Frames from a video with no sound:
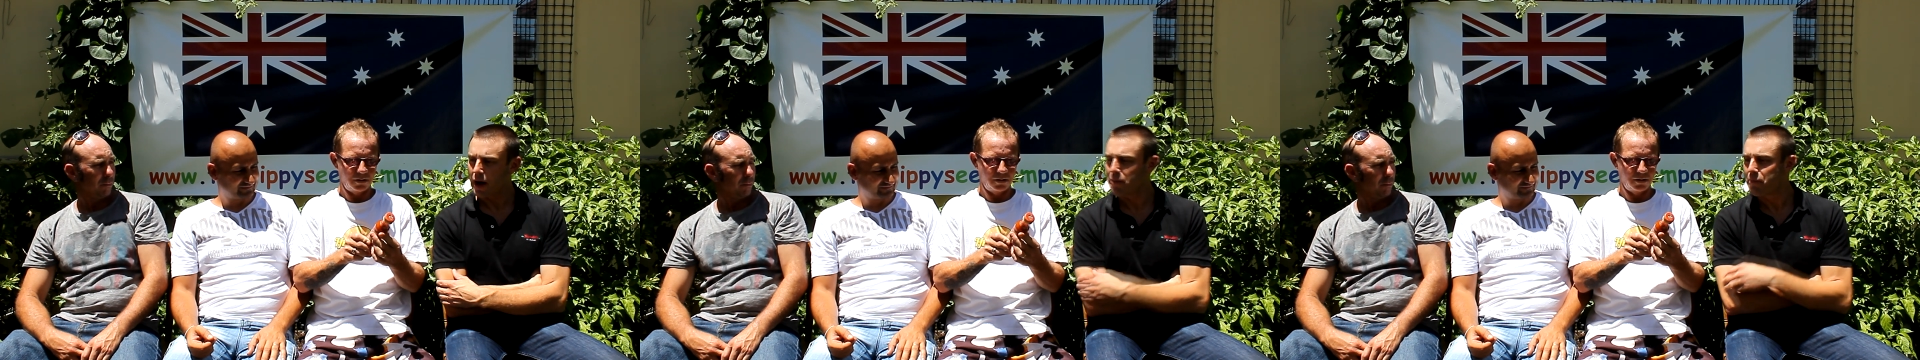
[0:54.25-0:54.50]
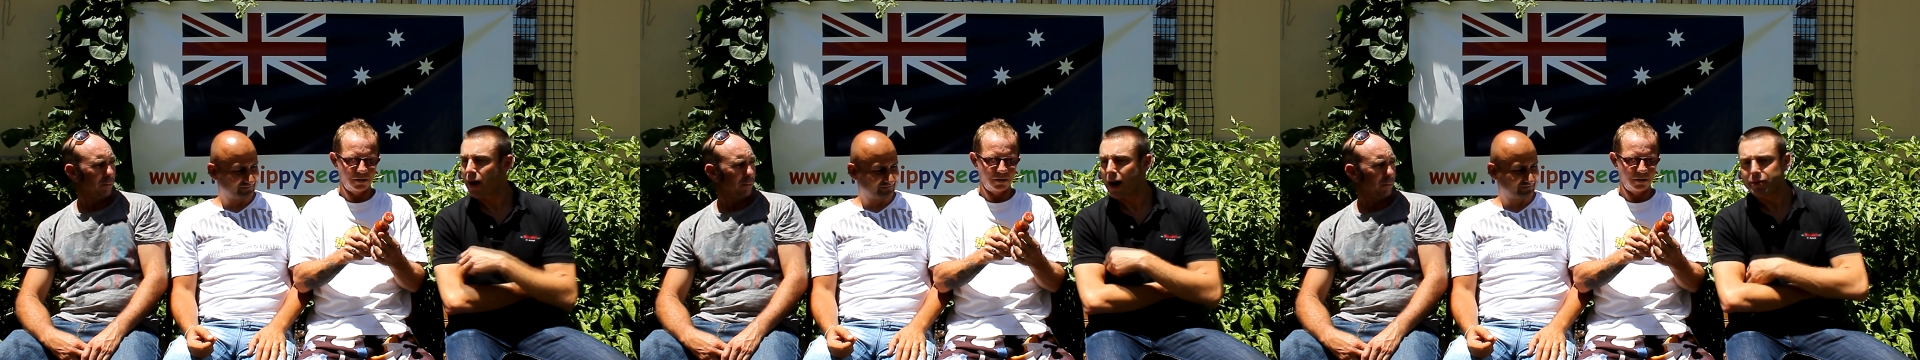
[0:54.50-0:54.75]
Speaker 1: a
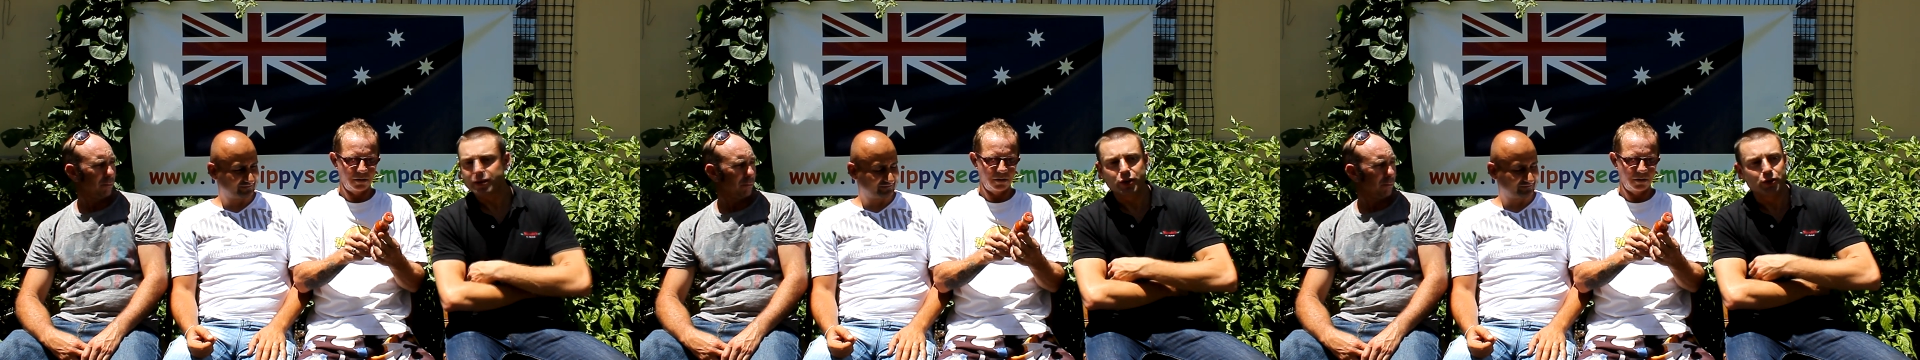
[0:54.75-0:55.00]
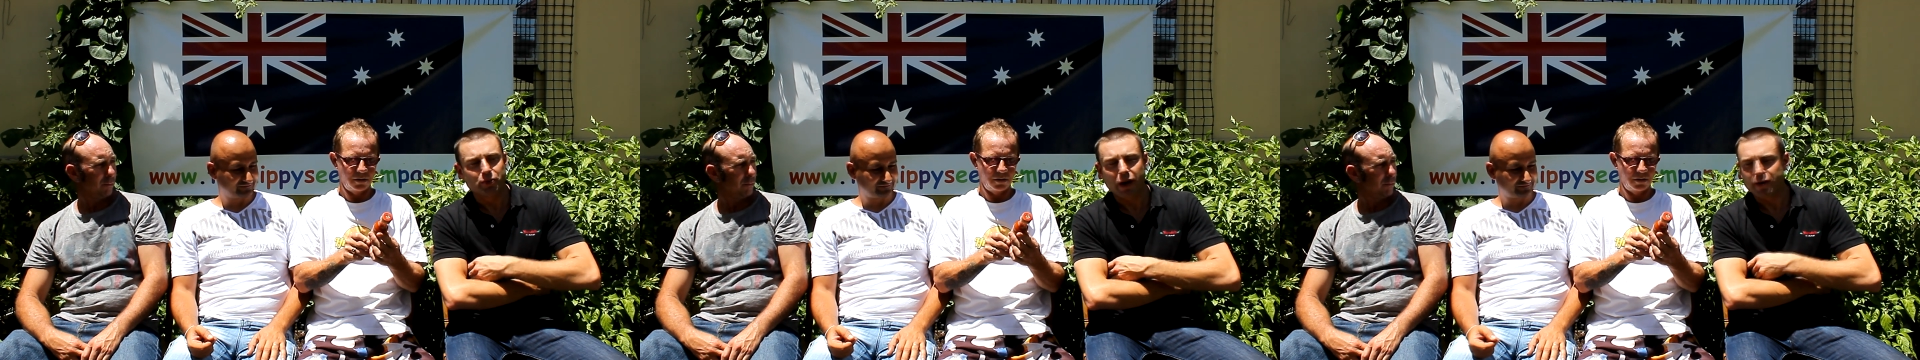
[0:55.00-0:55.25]

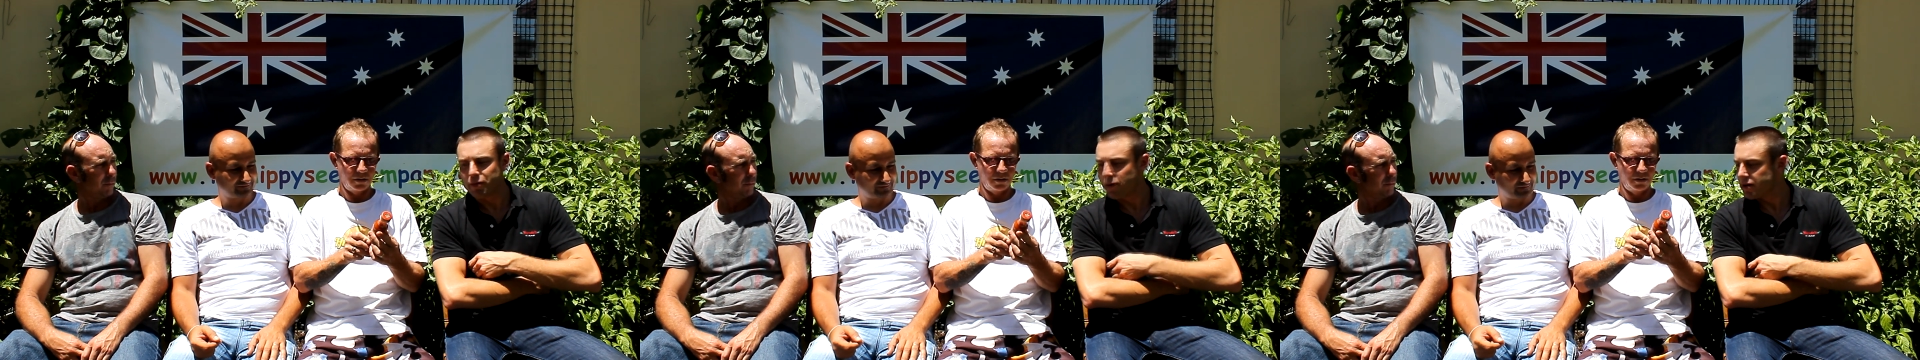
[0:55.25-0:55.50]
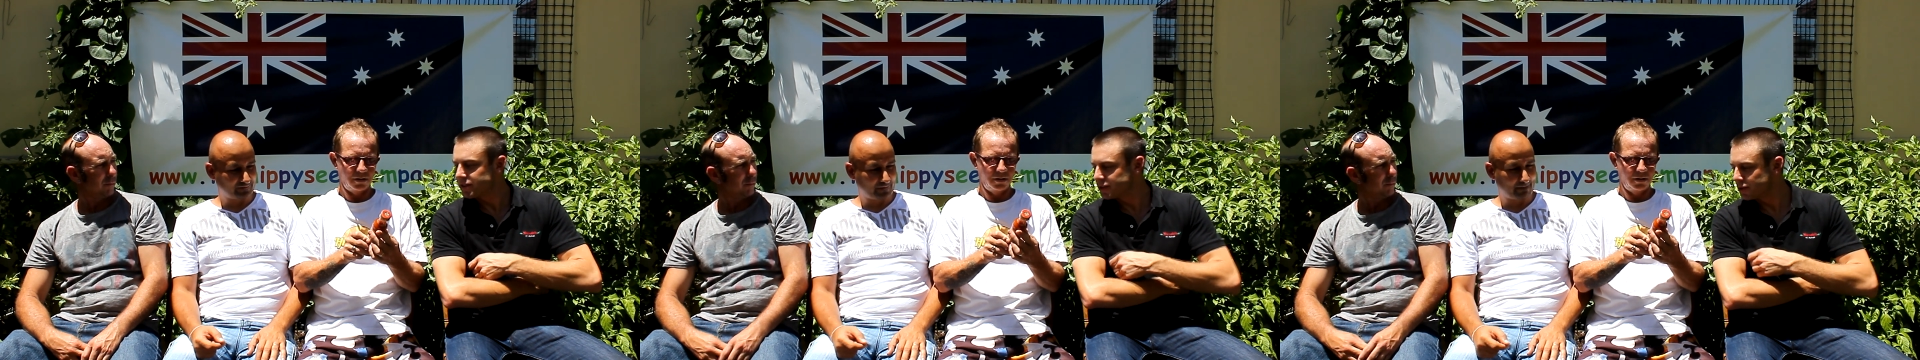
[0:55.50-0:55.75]
barbecue
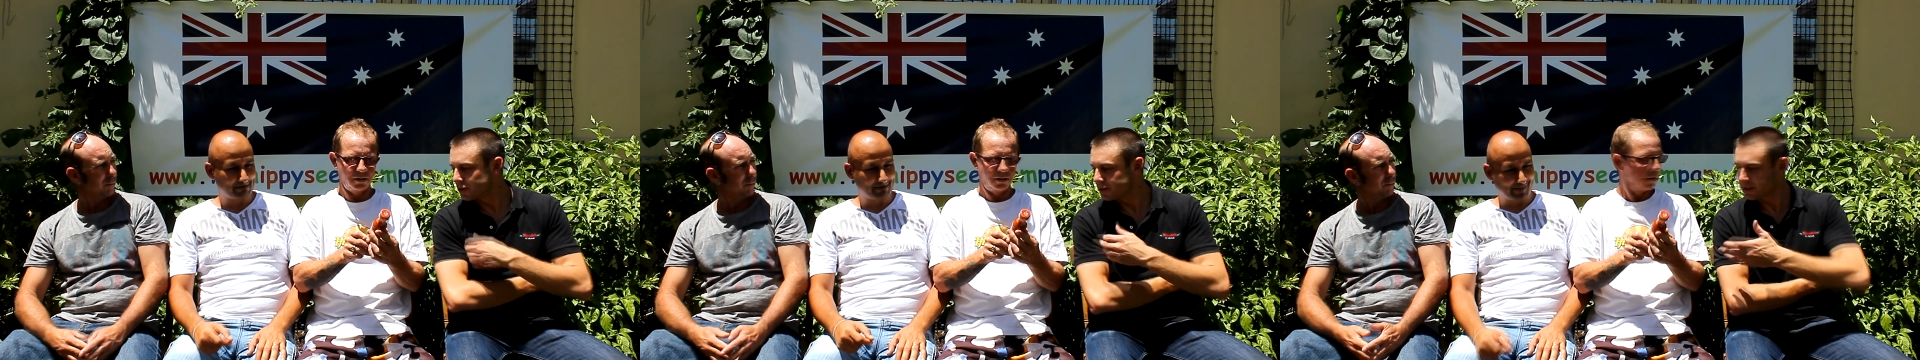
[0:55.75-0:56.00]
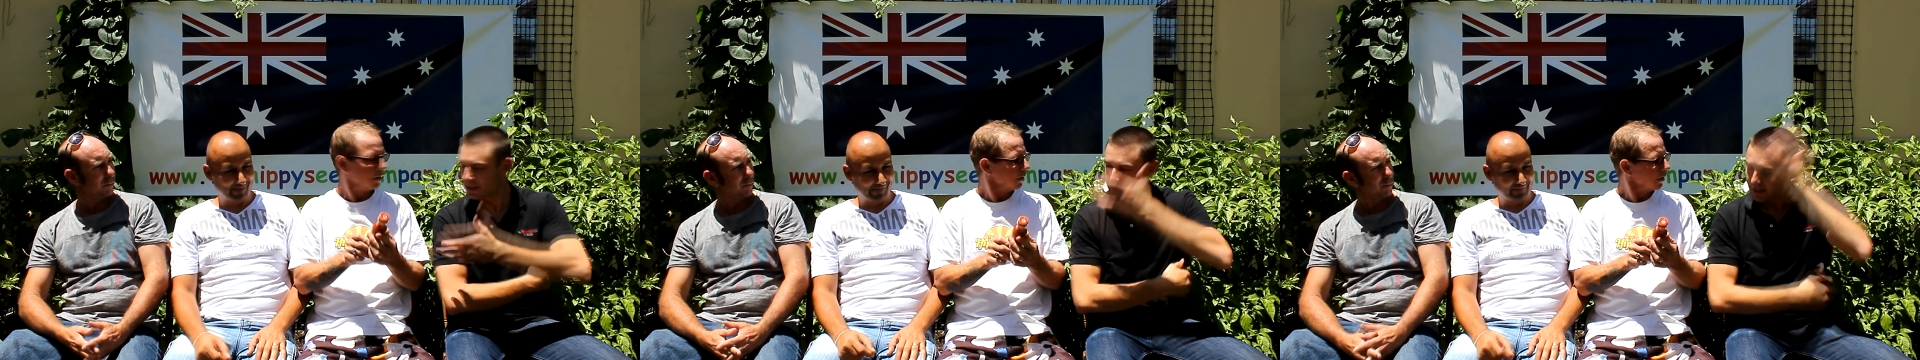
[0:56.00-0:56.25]
peri-peri
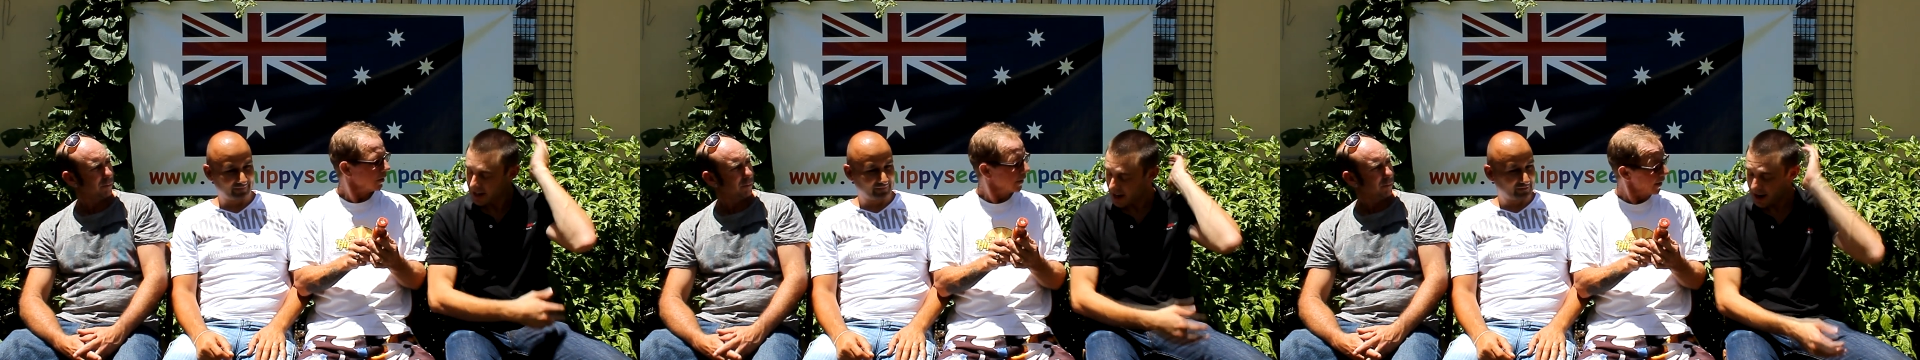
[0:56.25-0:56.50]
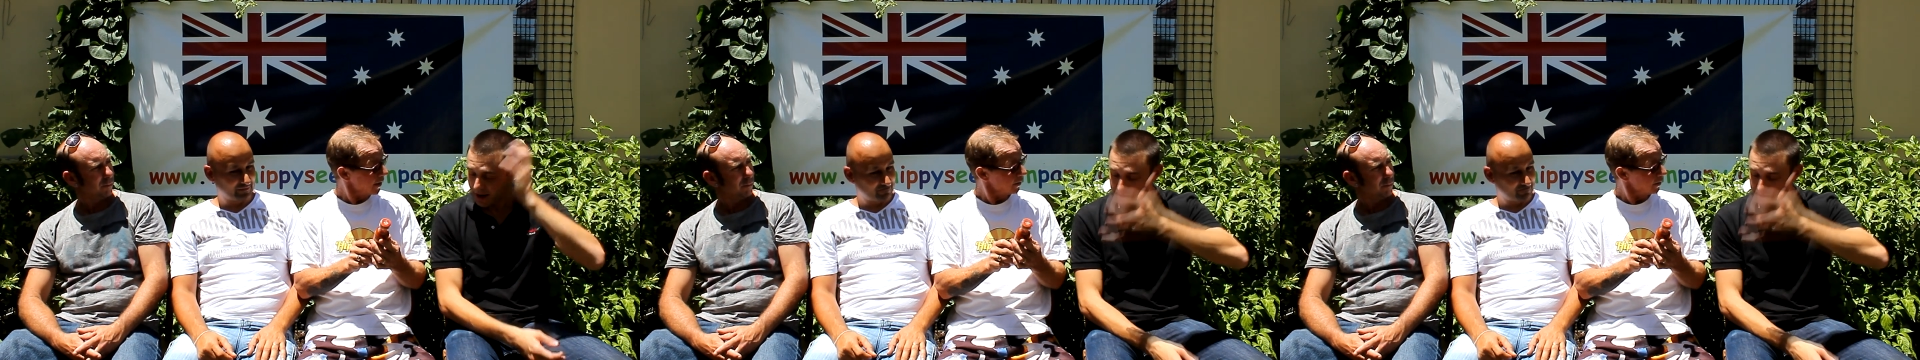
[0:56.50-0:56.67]
sauce. Yeah.